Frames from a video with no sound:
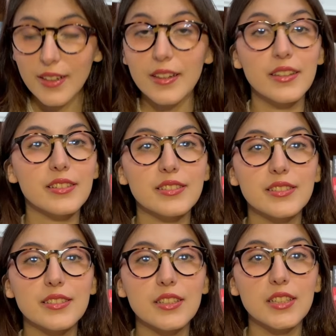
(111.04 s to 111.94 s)
is
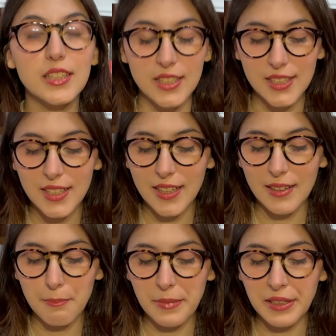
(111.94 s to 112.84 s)
good
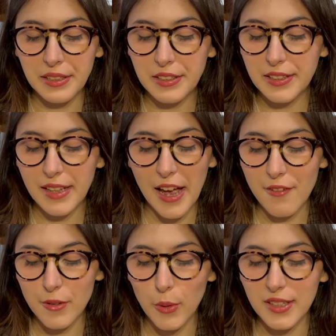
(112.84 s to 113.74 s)
and meets
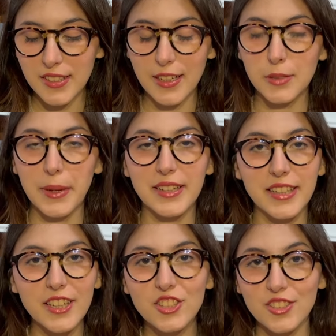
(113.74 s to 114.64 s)
everyone's
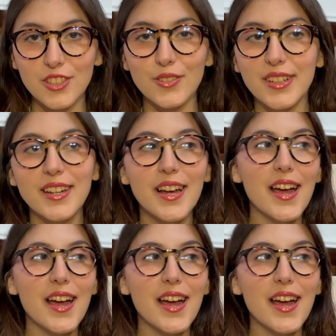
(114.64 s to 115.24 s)
expectations of it.